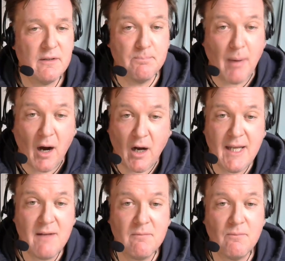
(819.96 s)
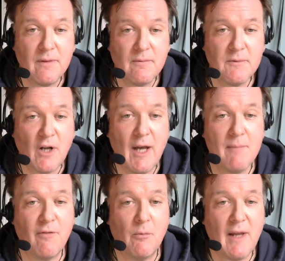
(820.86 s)
buy time
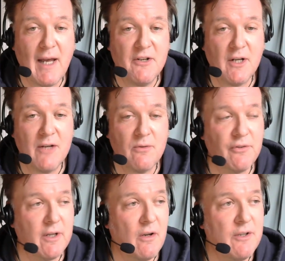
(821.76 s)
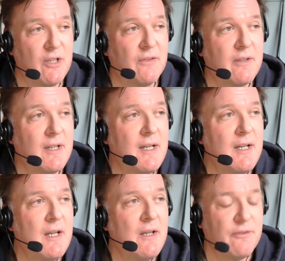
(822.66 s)
from their educational psychologist.
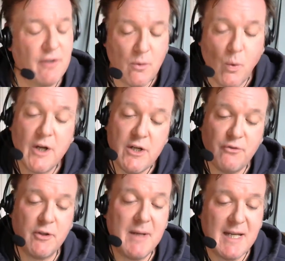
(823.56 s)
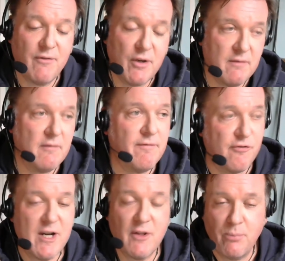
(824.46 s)
So what used to be given
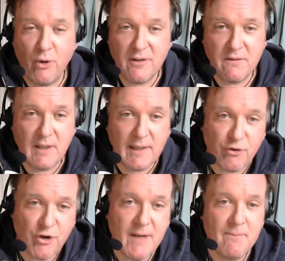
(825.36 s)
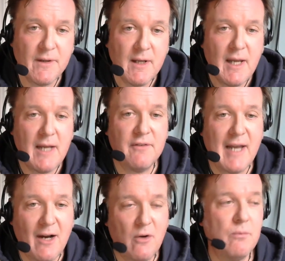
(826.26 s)
free at the point of delivery is
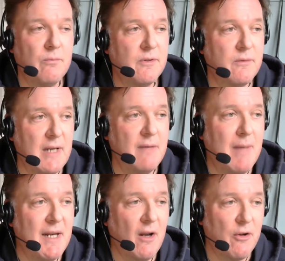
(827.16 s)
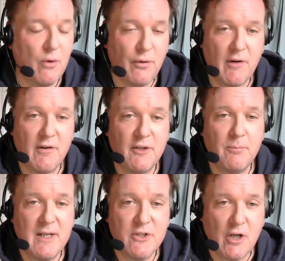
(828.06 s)
now in many local authorities
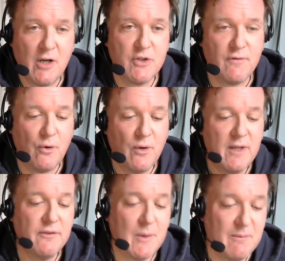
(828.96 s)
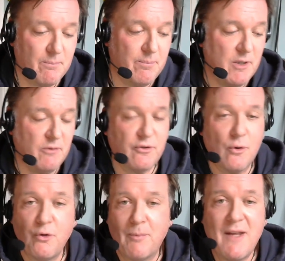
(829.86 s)
being charged for. So
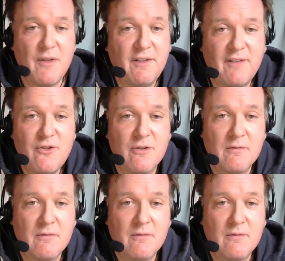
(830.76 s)
schools make the decision.